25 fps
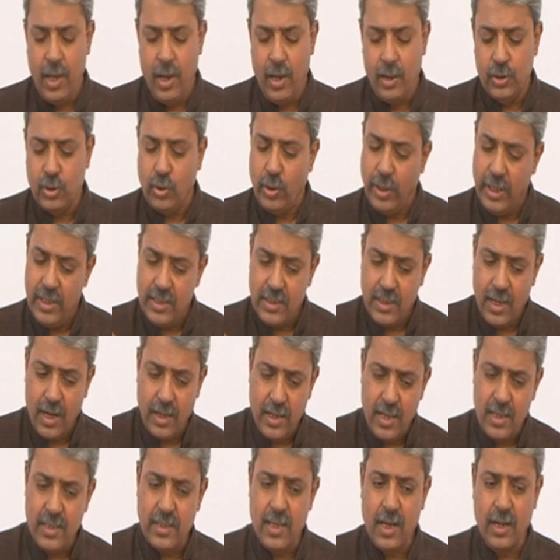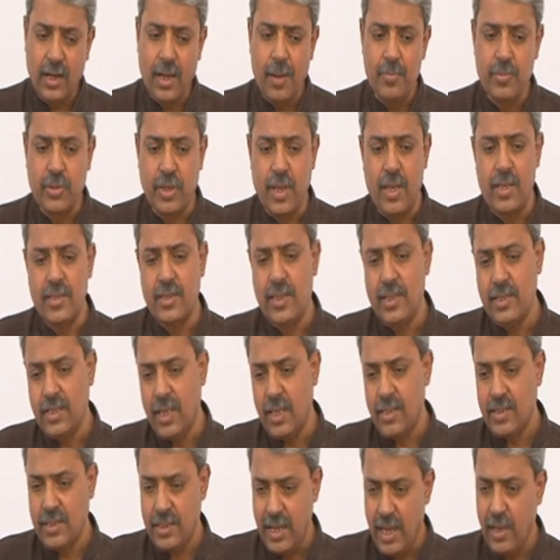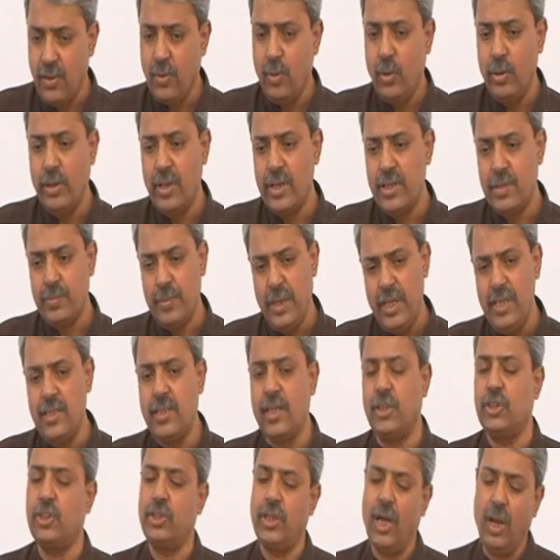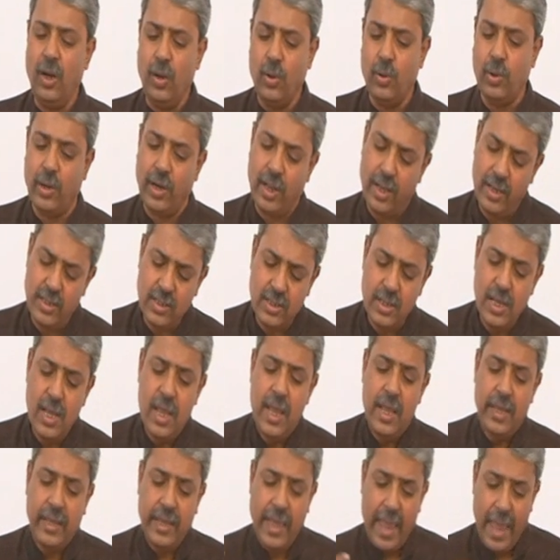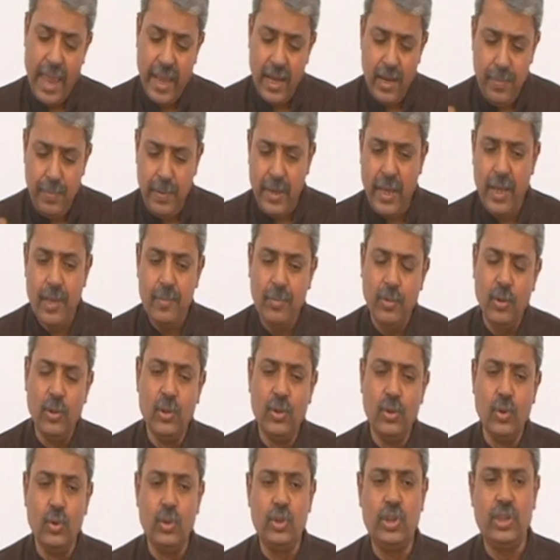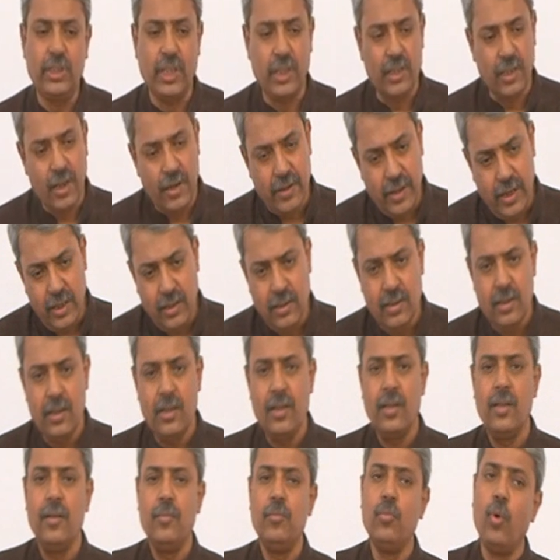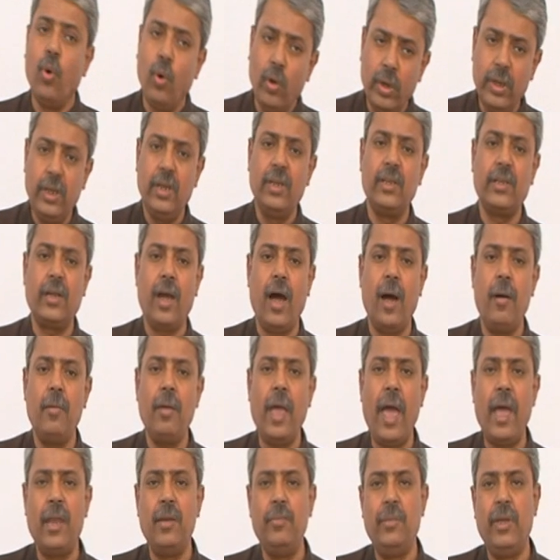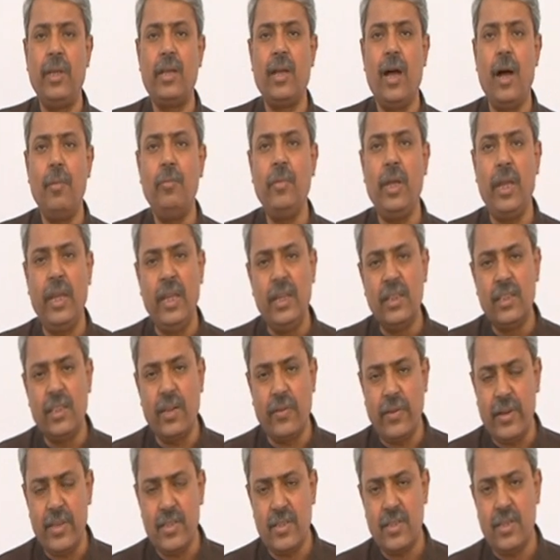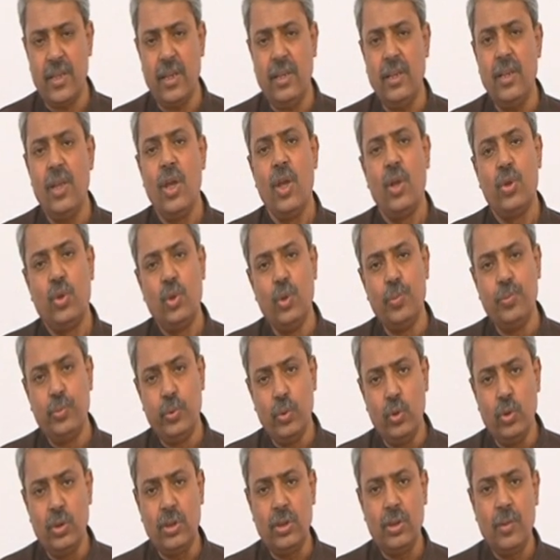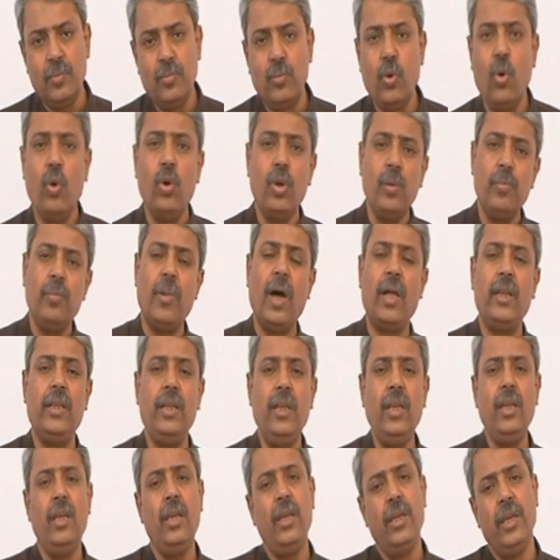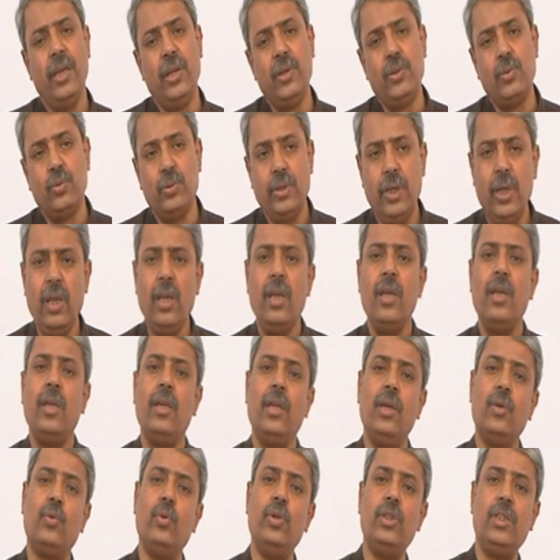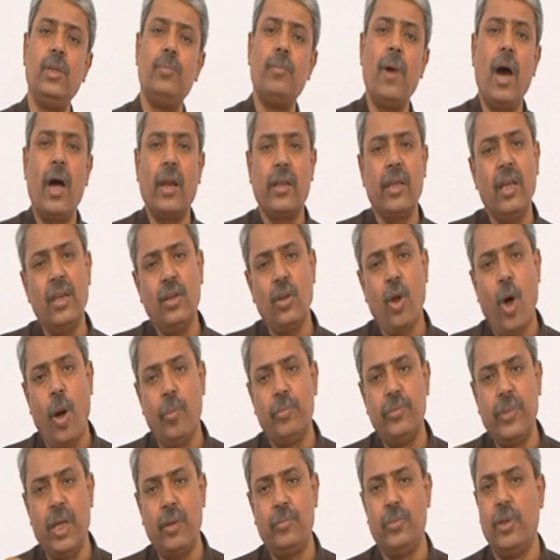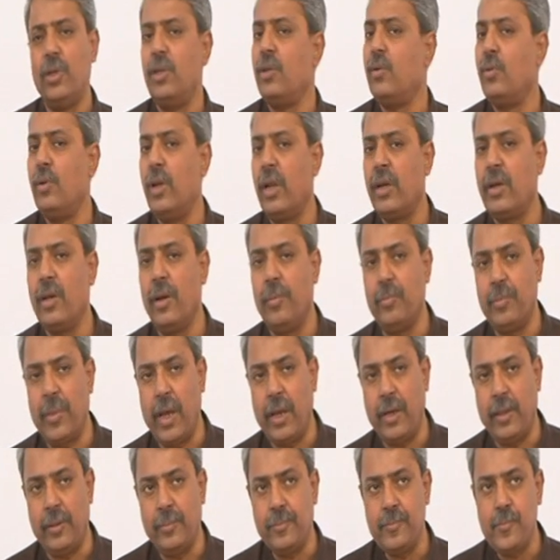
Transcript: So in certain circumstances, the stakeholders means the shareholders can be able to generate more income and become interested to put more money into the equity market of that particular company.